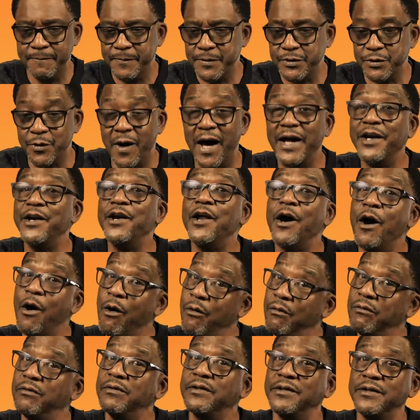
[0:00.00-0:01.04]
So I
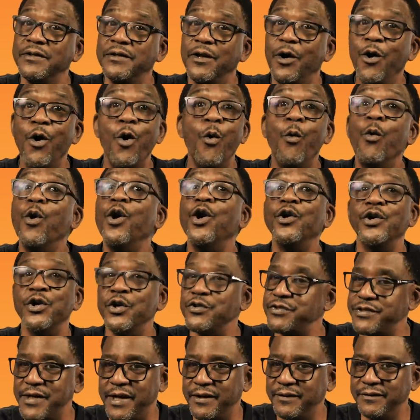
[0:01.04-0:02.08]
know, the whole world
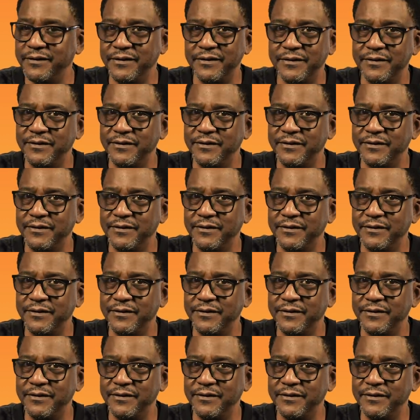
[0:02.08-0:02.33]
knows that.